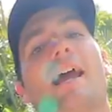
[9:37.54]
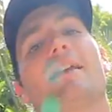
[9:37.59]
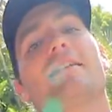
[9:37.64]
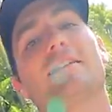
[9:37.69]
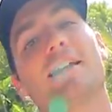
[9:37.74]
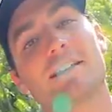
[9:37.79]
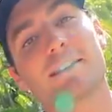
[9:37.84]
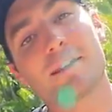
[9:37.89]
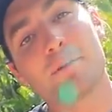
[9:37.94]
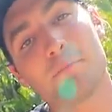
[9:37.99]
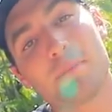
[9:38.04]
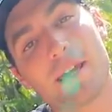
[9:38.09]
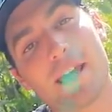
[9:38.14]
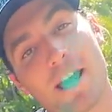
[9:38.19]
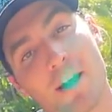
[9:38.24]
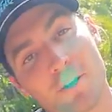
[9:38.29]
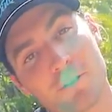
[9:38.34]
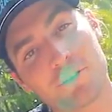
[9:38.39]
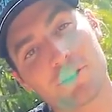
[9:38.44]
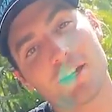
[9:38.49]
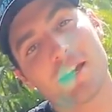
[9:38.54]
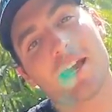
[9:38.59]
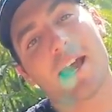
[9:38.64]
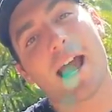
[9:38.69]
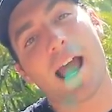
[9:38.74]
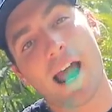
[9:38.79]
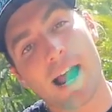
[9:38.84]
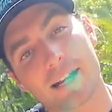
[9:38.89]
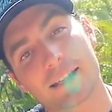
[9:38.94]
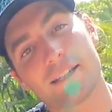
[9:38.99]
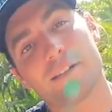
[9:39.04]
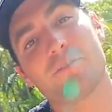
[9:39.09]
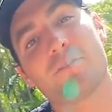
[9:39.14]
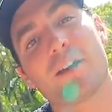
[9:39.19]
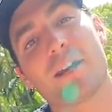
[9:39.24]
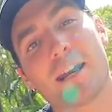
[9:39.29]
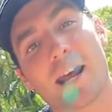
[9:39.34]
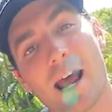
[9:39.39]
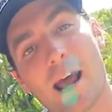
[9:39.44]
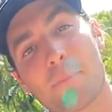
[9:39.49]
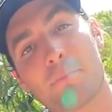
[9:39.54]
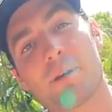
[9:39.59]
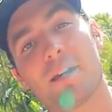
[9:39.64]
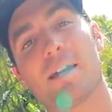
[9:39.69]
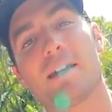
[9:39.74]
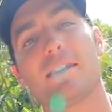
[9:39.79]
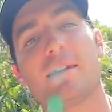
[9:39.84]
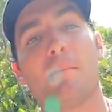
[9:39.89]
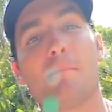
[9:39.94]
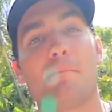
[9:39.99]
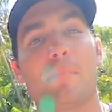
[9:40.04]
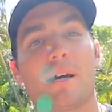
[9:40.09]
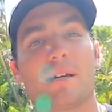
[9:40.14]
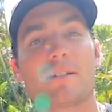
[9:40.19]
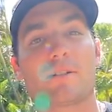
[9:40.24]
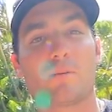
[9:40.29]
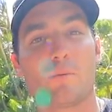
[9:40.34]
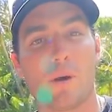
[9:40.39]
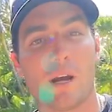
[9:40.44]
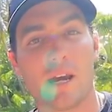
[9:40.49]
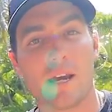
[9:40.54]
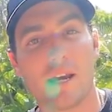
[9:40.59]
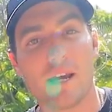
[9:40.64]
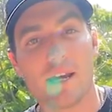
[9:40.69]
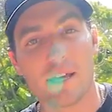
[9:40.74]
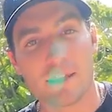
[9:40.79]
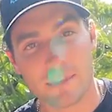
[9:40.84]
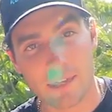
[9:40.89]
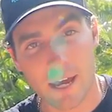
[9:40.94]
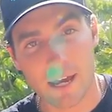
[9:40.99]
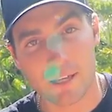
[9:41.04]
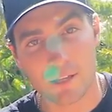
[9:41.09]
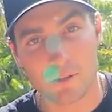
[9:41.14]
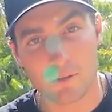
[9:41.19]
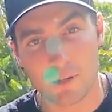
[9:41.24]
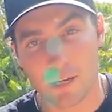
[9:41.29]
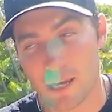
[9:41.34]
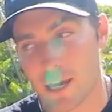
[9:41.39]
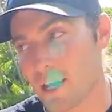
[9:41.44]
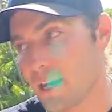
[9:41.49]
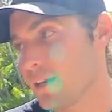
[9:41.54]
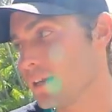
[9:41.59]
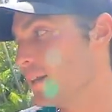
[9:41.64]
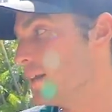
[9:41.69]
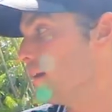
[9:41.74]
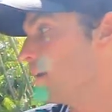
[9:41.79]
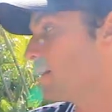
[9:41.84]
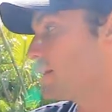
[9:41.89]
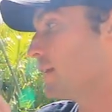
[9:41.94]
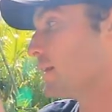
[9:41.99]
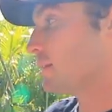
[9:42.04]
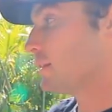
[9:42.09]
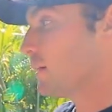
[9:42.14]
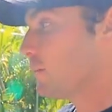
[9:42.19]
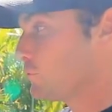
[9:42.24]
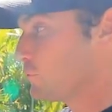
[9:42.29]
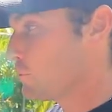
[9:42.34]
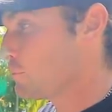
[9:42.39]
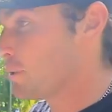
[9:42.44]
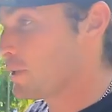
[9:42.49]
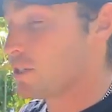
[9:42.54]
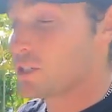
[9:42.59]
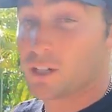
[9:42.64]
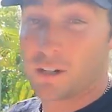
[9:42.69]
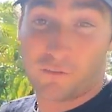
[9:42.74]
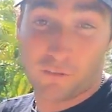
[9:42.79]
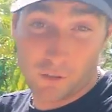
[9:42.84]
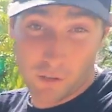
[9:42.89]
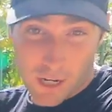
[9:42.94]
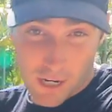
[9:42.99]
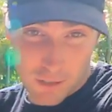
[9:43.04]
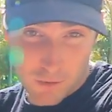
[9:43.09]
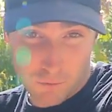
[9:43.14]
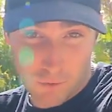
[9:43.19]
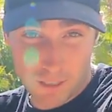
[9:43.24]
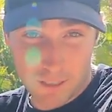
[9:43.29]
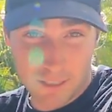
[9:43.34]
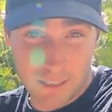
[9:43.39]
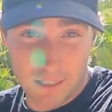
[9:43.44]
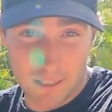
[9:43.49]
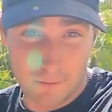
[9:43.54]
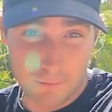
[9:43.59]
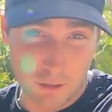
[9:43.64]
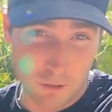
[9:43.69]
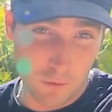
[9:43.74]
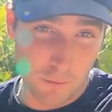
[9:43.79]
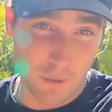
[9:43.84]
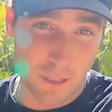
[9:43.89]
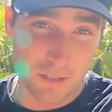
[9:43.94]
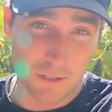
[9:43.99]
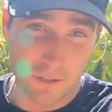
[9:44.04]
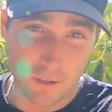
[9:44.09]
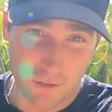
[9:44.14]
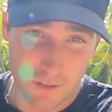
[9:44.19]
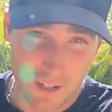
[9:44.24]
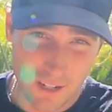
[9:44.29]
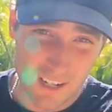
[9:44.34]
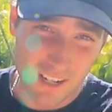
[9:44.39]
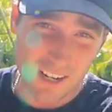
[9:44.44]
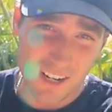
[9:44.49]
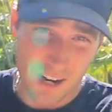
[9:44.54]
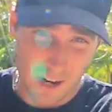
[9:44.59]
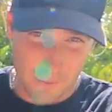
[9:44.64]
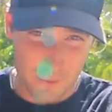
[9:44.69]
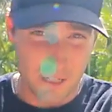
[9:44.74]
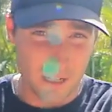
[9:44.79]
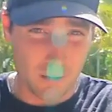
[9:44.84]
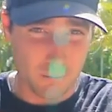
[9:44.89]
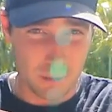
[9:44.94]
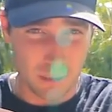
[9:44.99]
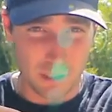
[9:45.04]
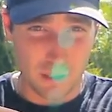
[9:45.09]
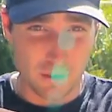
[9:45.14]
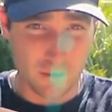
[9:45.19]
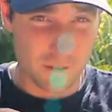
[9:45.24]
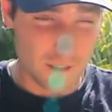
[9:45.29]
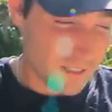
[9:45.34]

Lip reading: and let them be healthy, active, and happy in the best way that you can. They love the beach. If you guys want to see them swimming soon, comment down below.